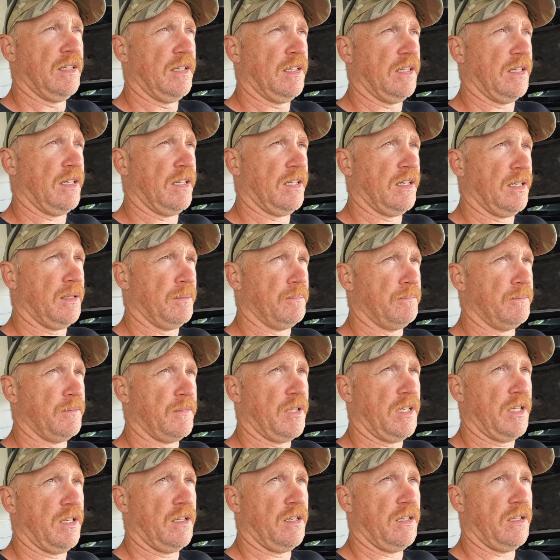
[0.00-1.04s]
I
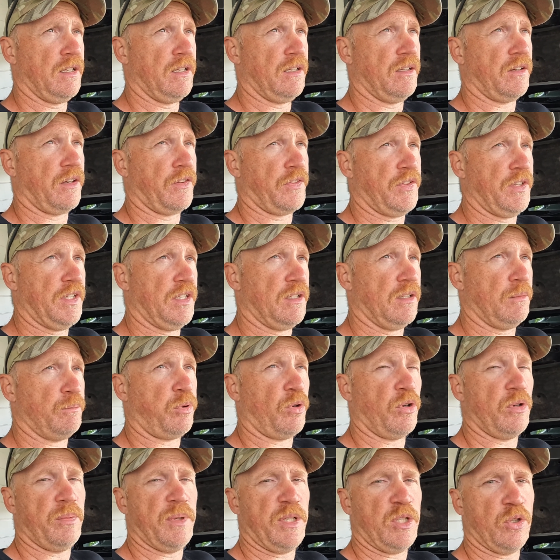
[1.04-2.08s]
think it'd
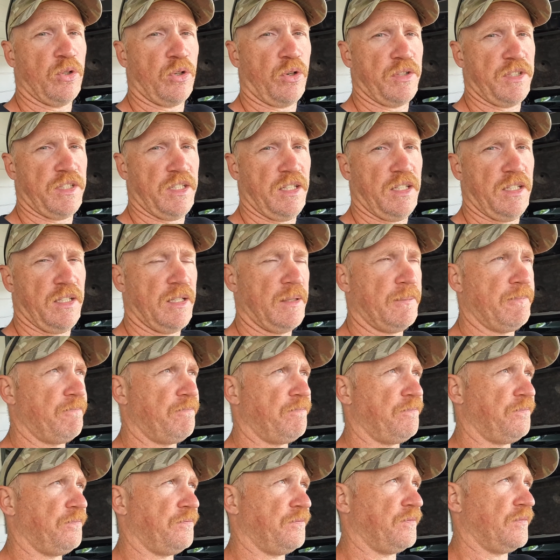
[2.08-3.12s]
probably be a good idea.
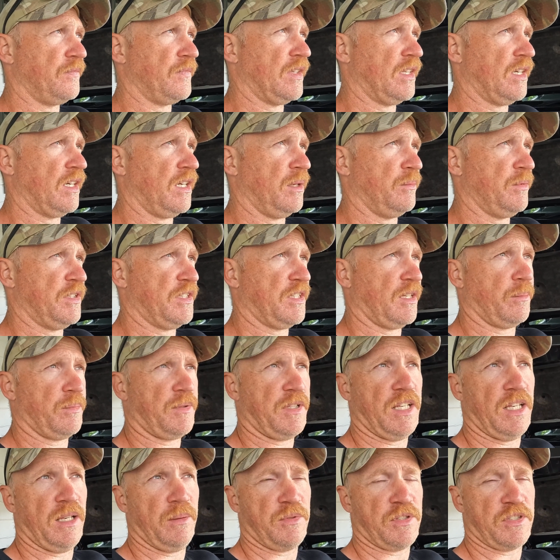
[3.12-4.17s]
You set up
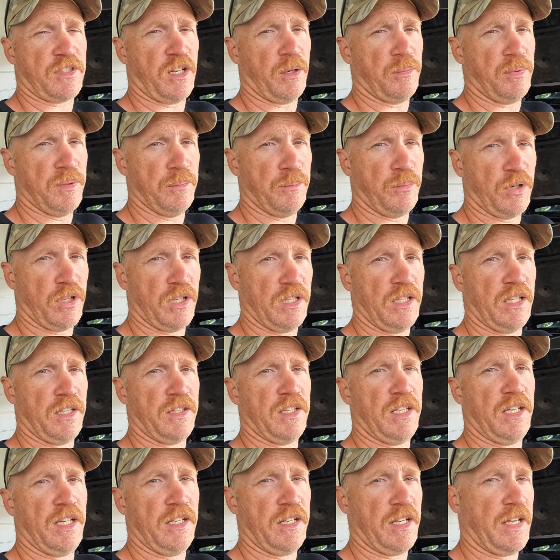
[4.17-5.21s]
camp, just open the bonnet, let the
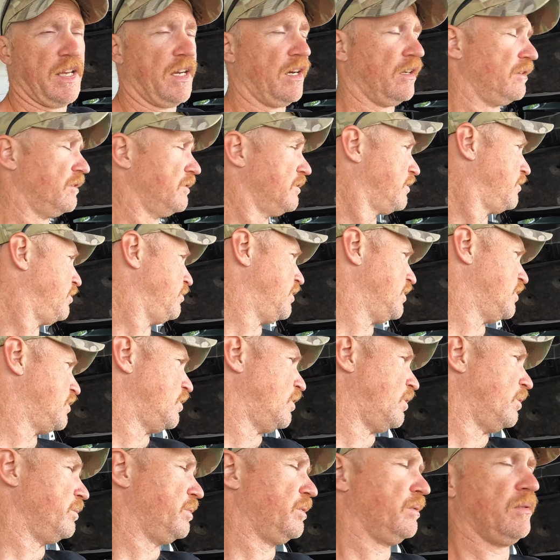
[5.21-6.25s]
heat out through the
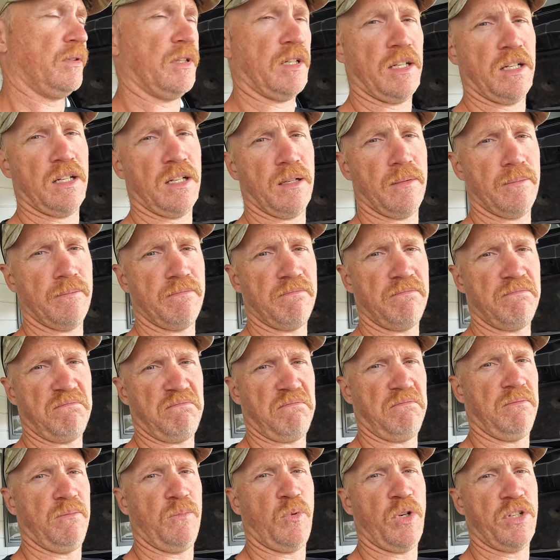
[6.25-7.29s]
top.
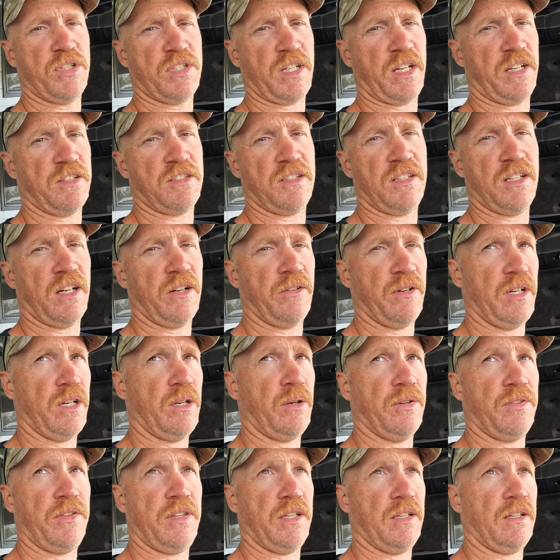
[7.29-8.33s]
Worst case scenario,
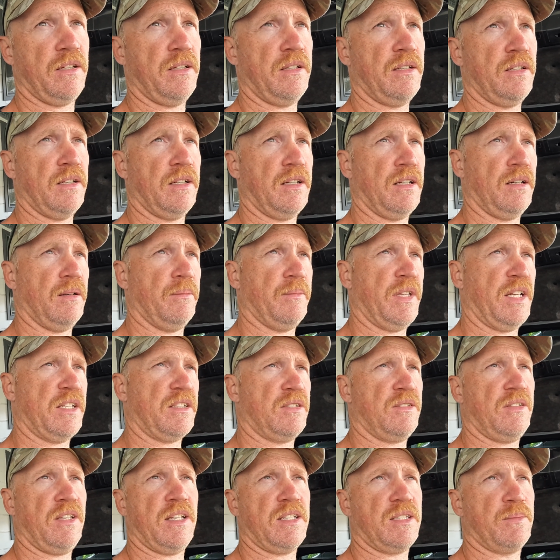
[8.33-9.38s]
I think.
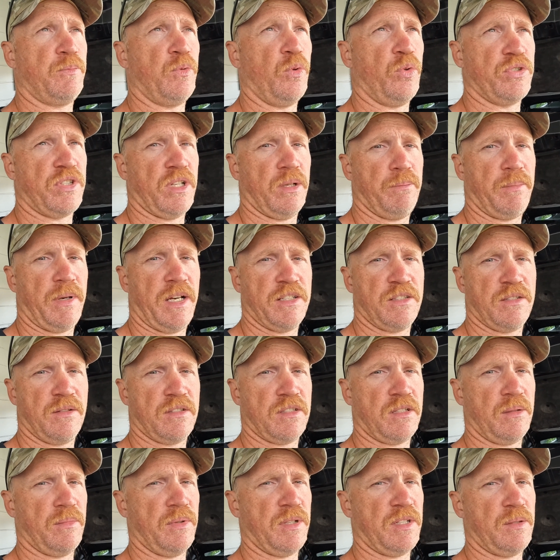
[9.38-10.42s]
That's also based on
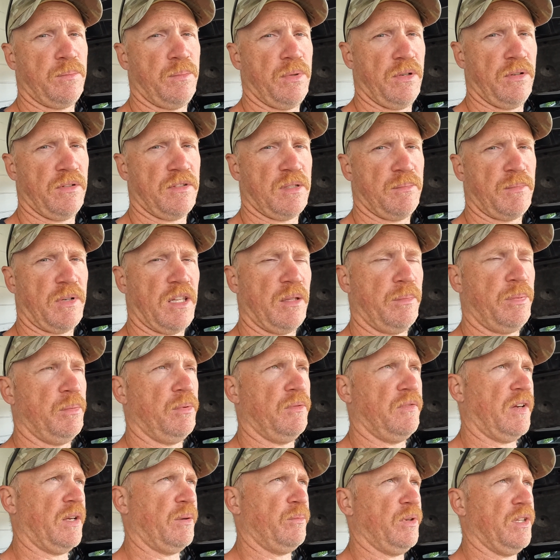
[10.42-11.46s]
some experience some other people
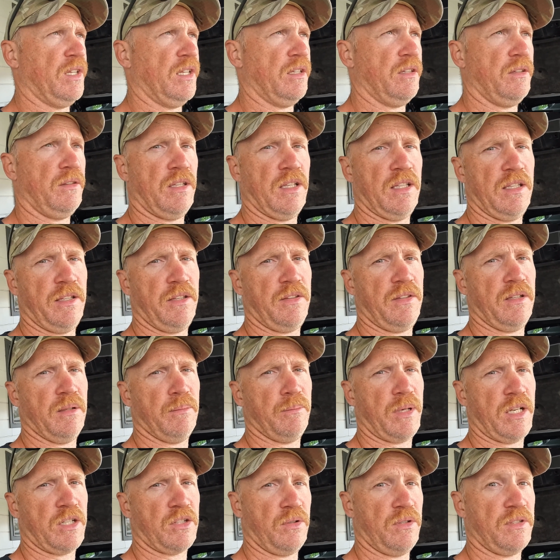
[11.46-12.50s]
have had with their lithium
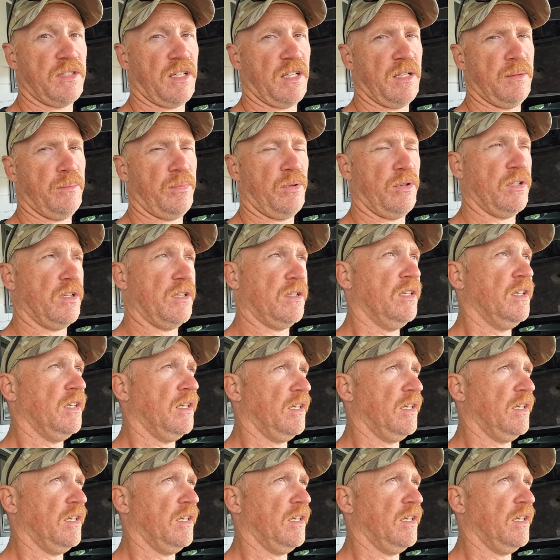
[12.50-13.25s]
batteries on the bonnet.